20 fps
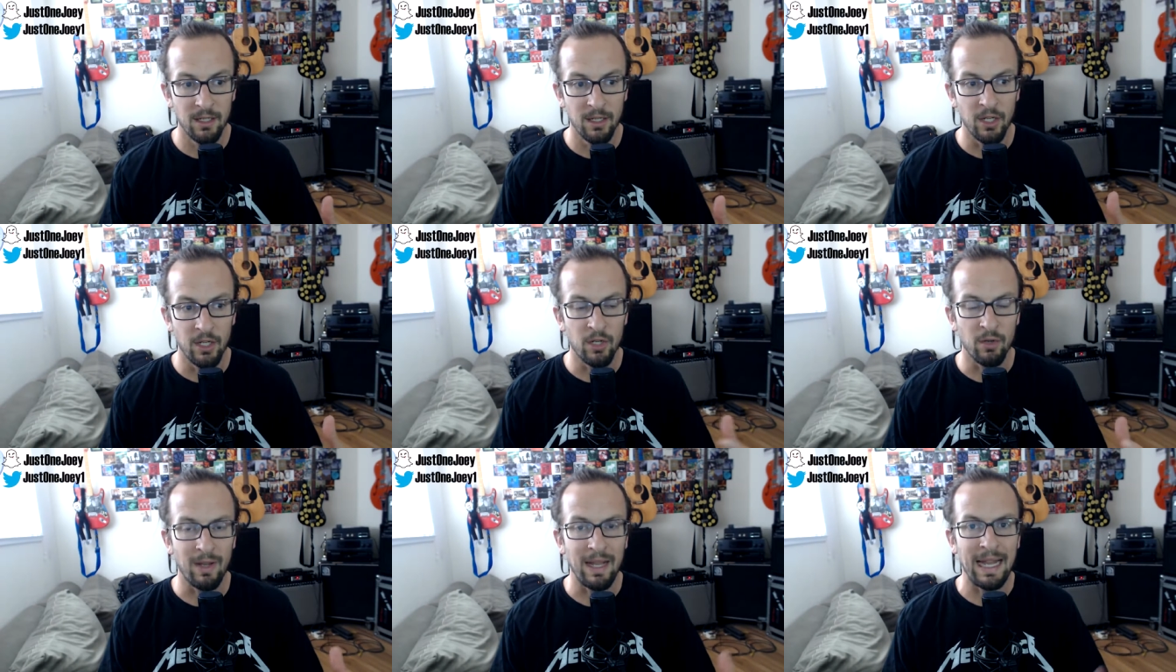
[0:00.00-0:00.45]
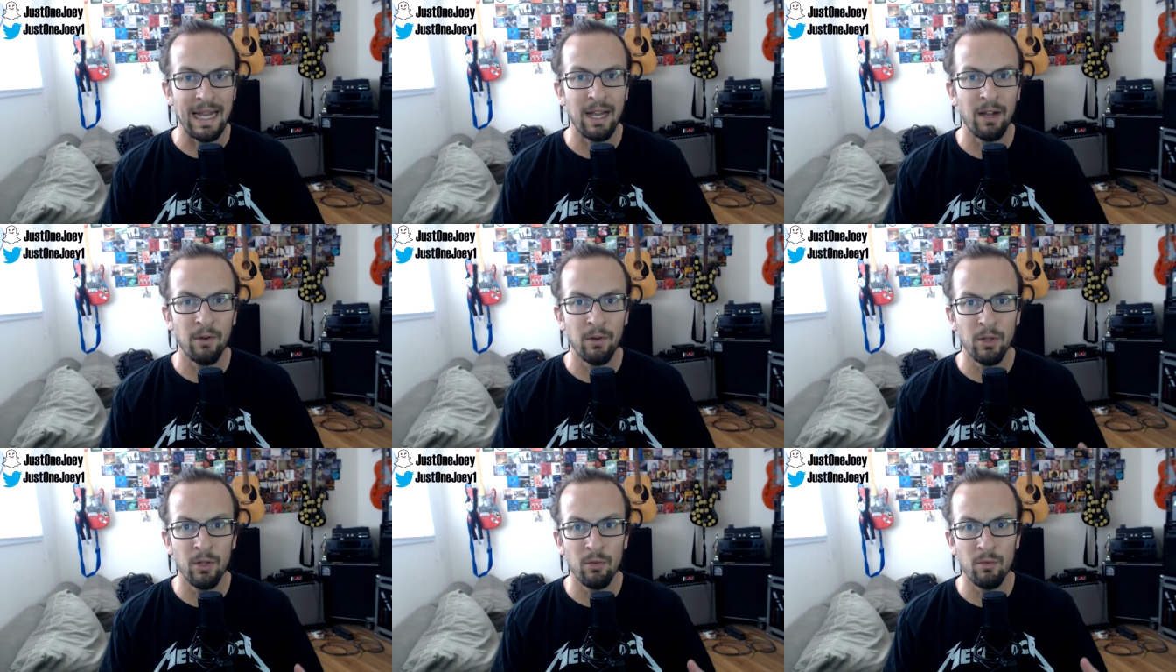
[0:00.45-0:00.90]

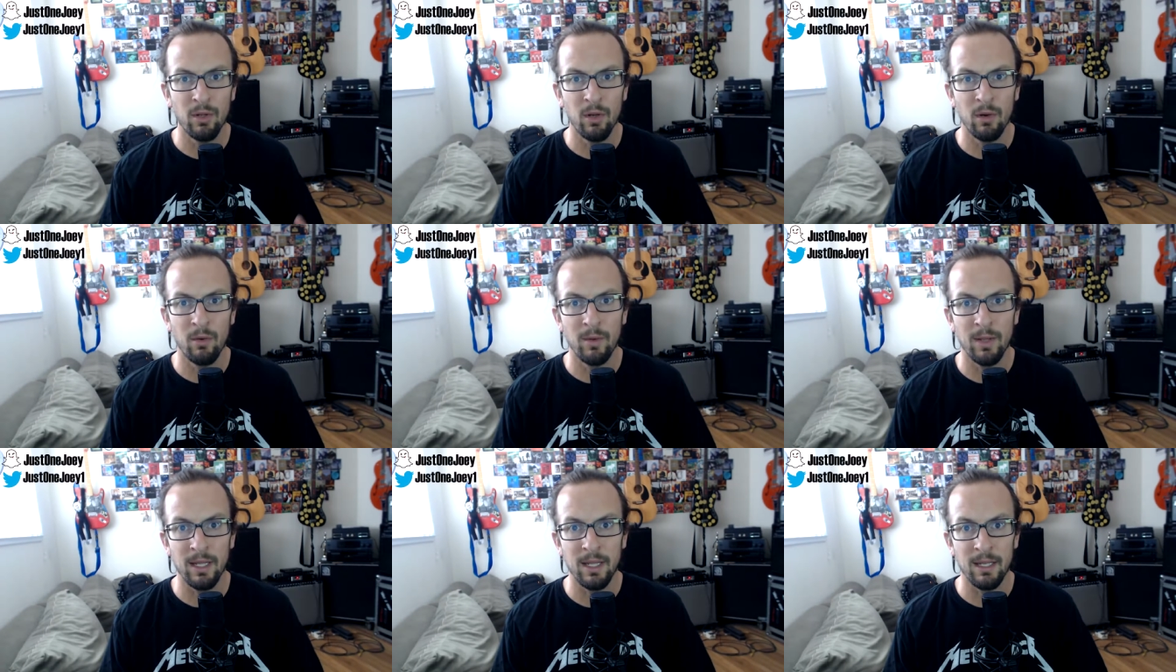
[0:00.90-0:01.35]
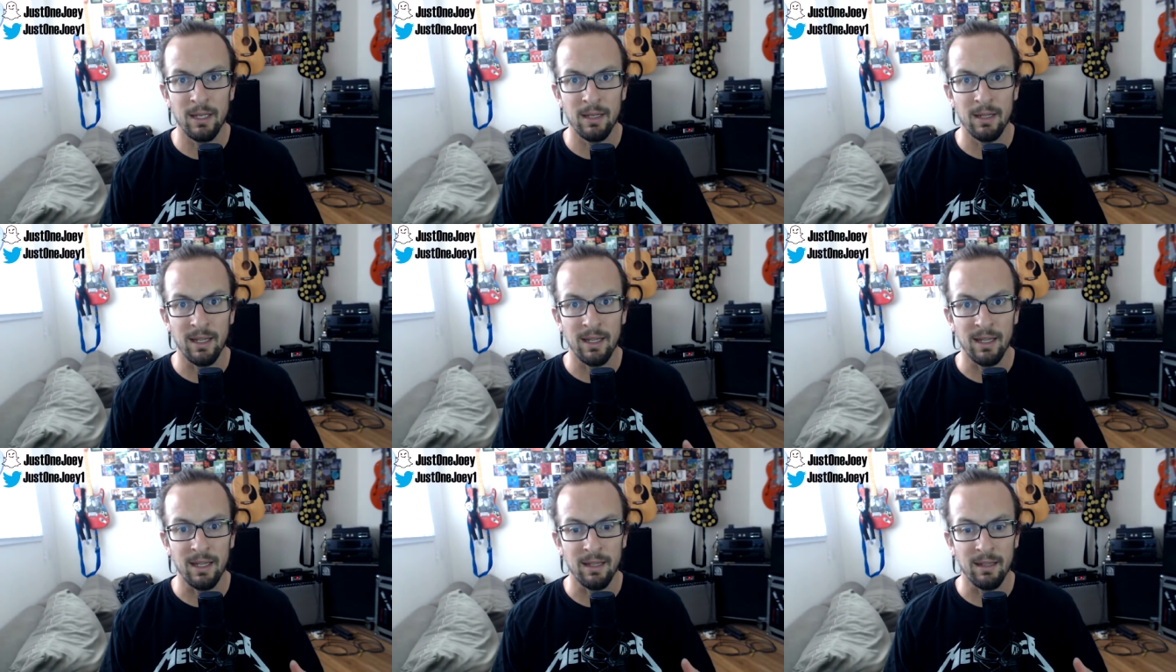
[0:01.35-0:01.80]
how do you go in
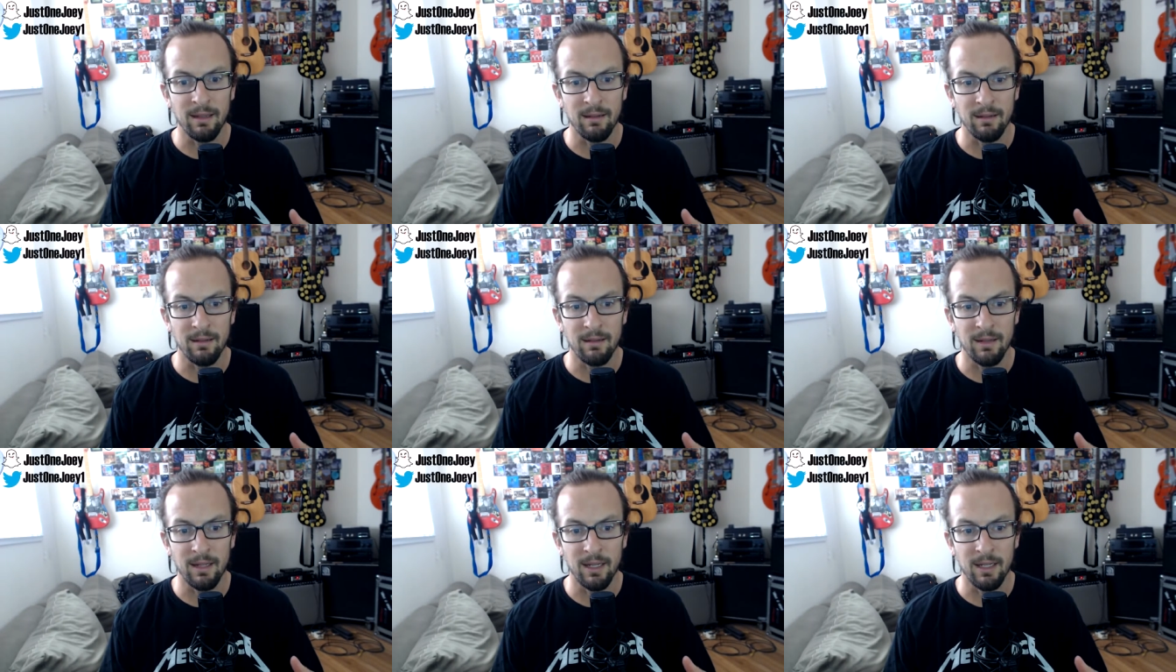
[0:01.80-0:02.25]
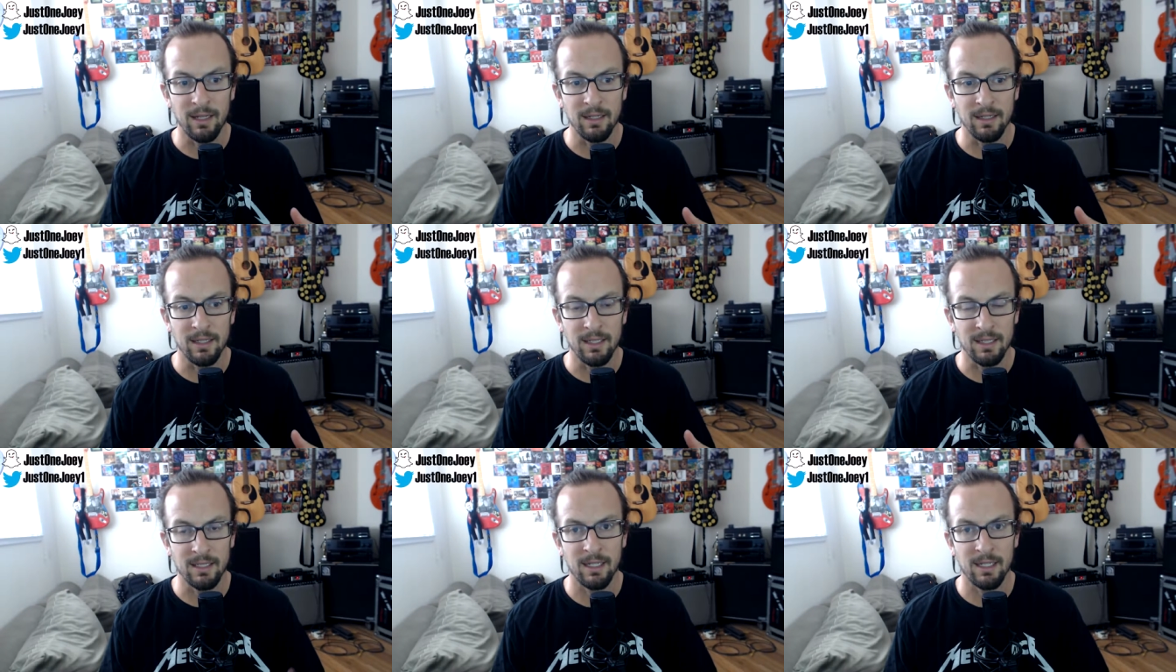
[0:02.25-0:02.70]
and
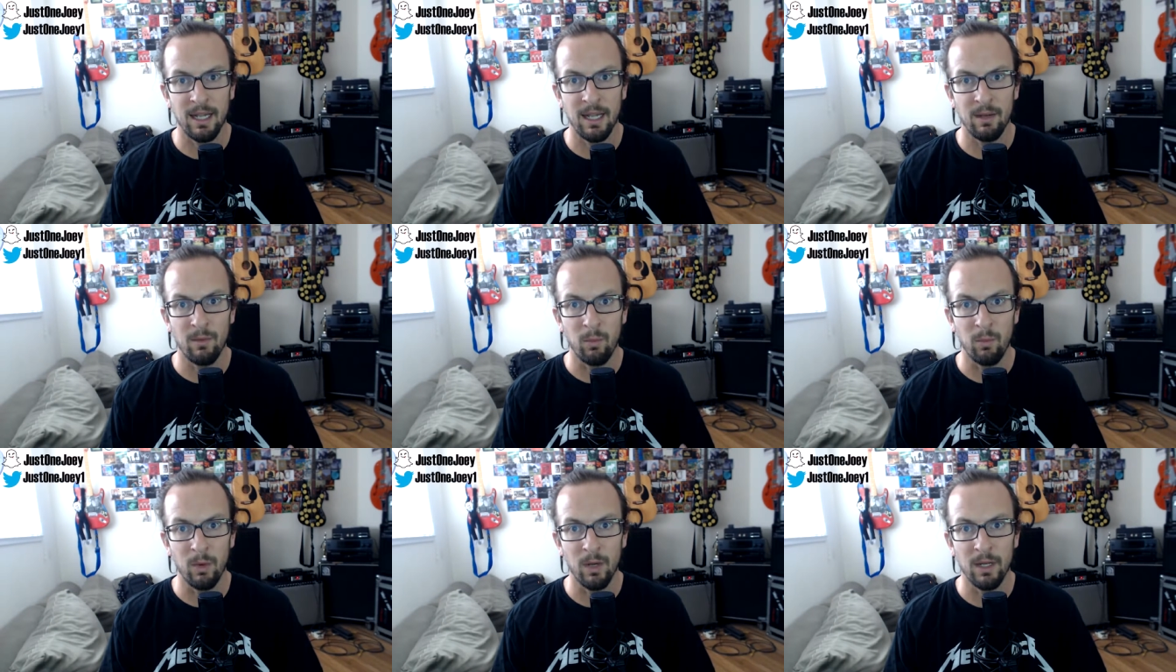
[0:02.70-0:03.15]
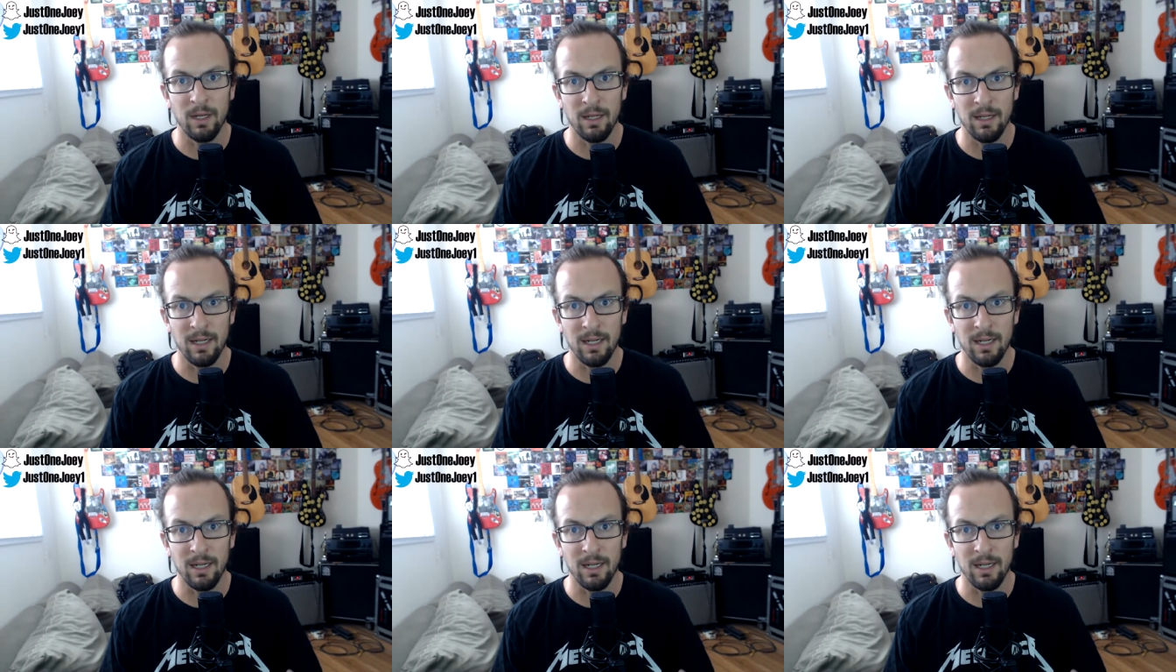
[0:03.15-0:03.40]
decide what